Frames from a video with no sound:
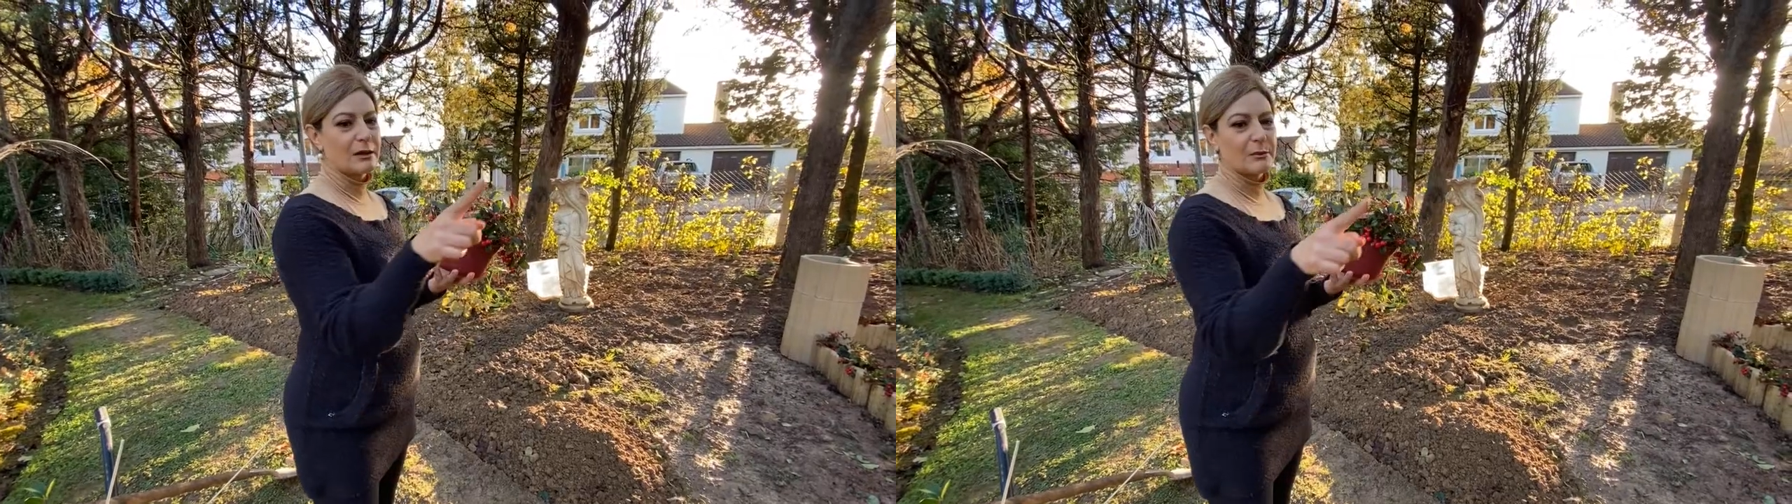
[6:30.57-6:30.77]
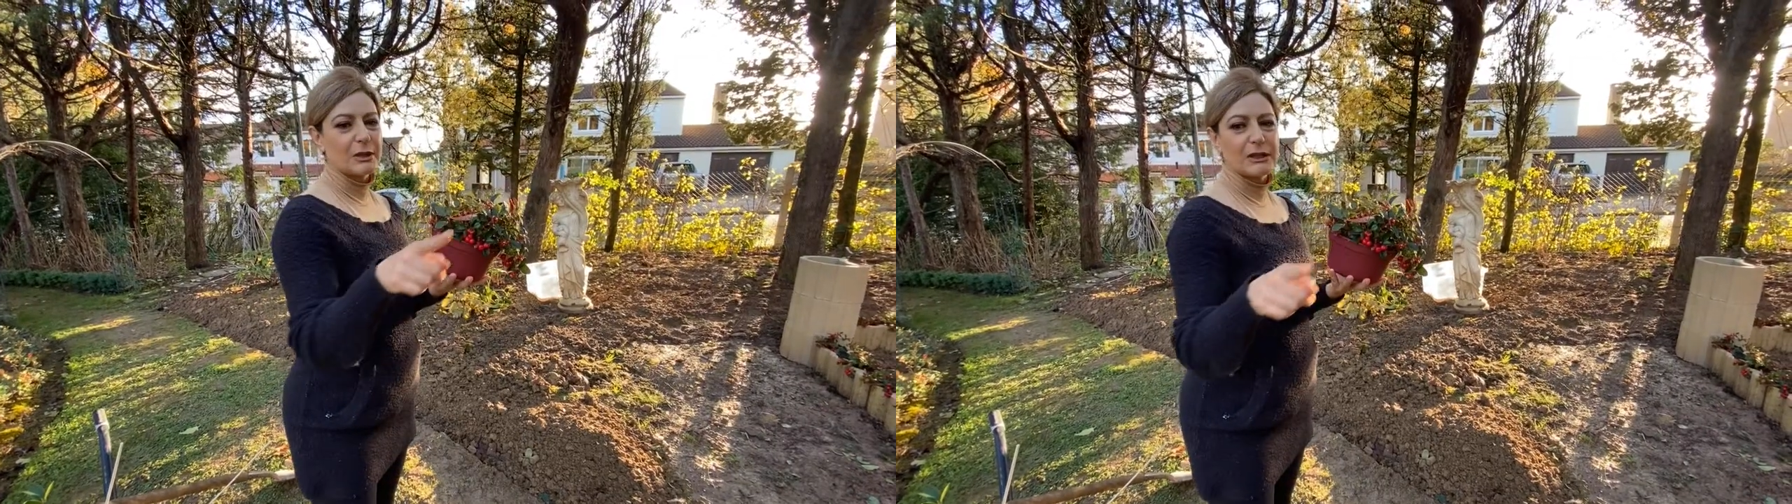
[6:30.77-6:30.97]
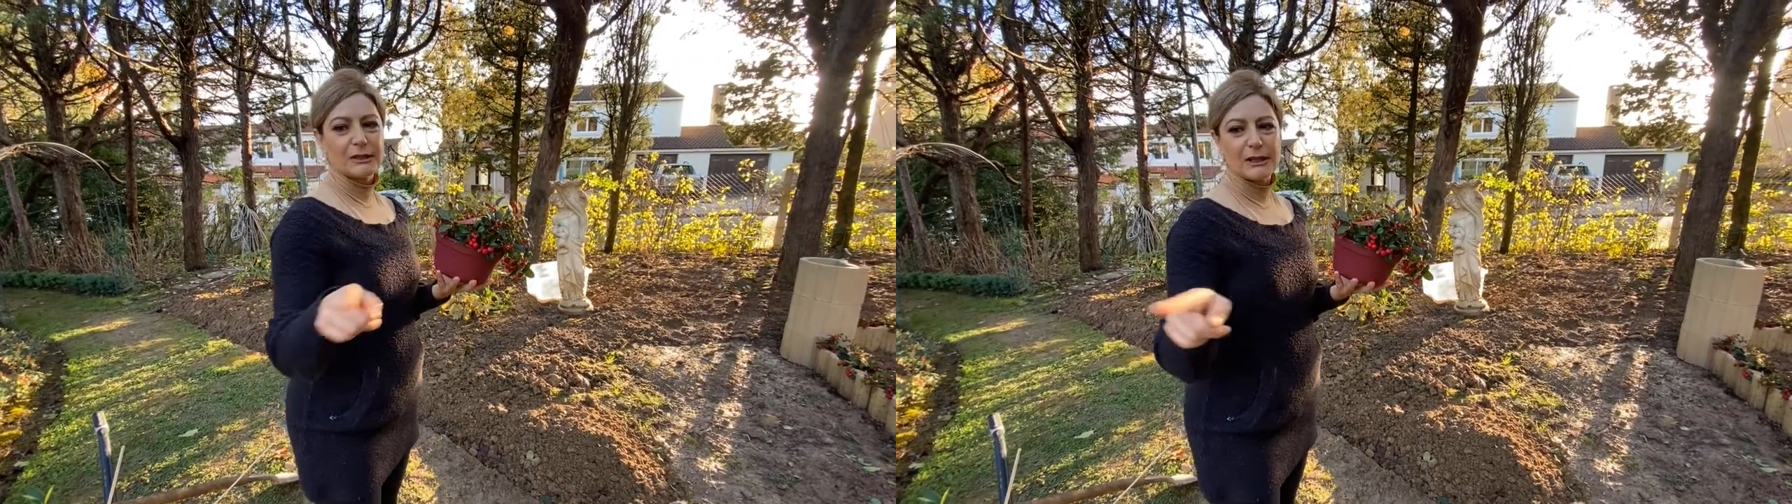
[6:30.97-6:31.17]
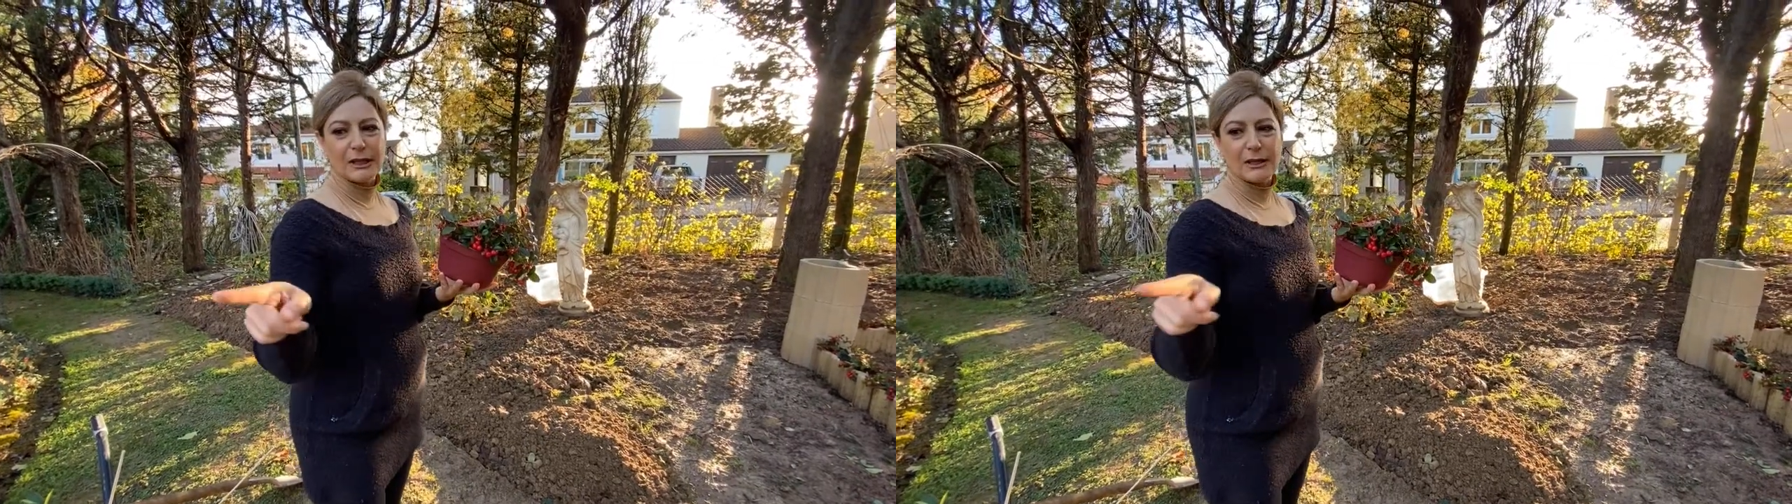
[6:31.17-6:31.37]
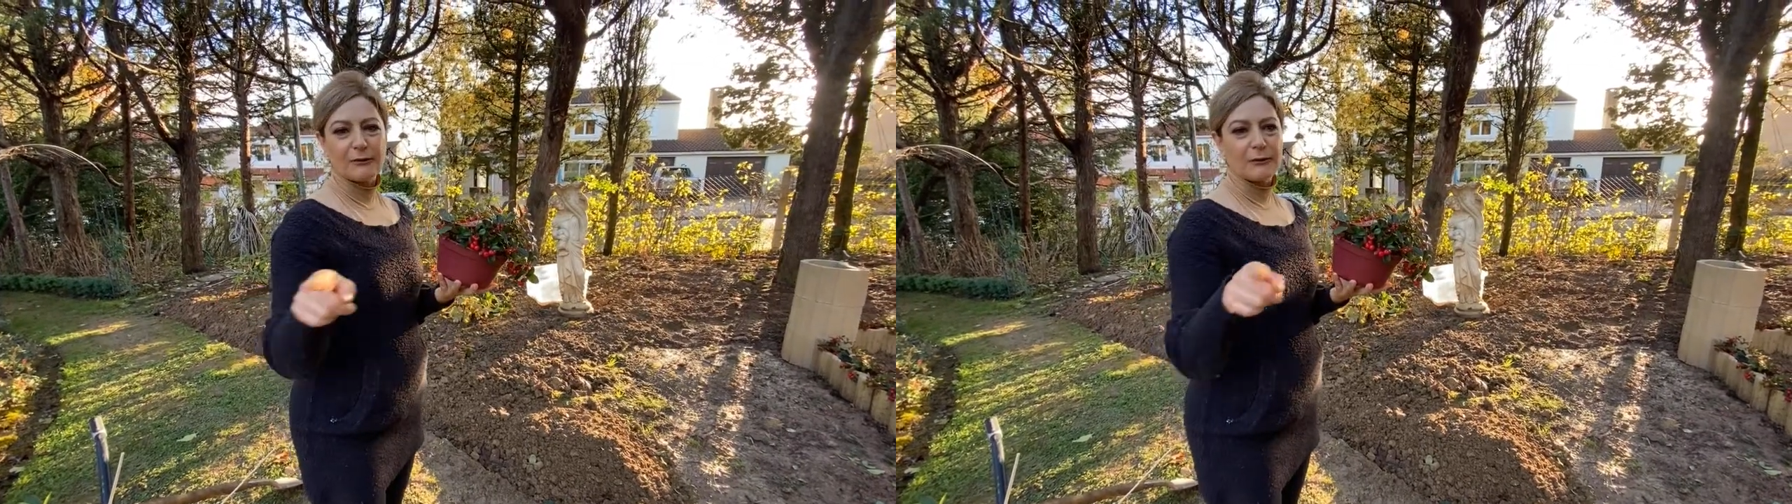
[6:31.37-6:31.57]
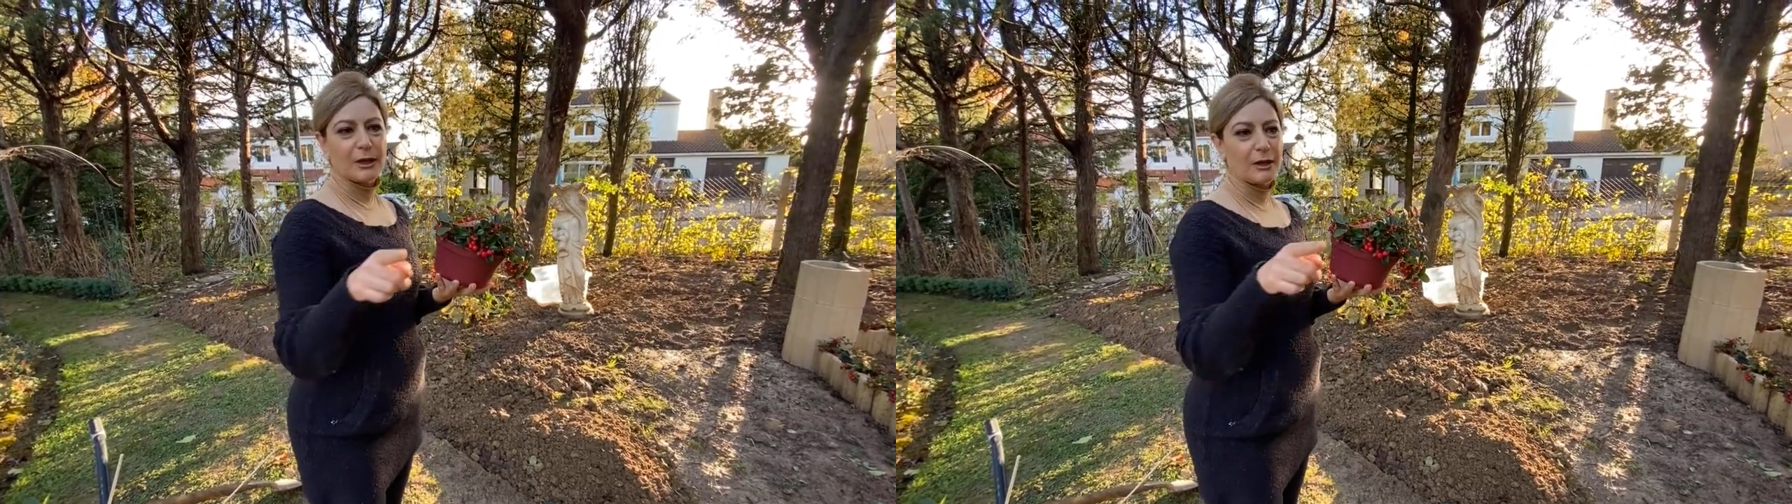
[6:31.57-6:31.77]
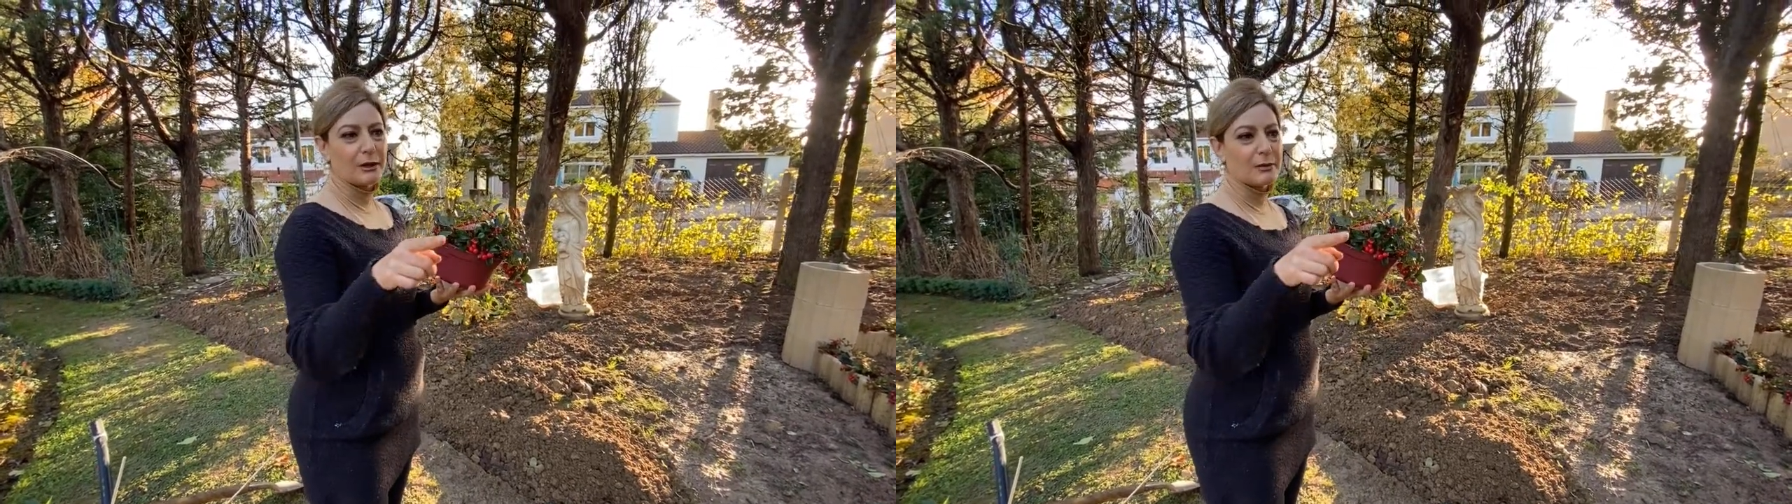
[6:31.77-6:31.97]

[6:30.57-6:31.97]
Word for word: completely uh,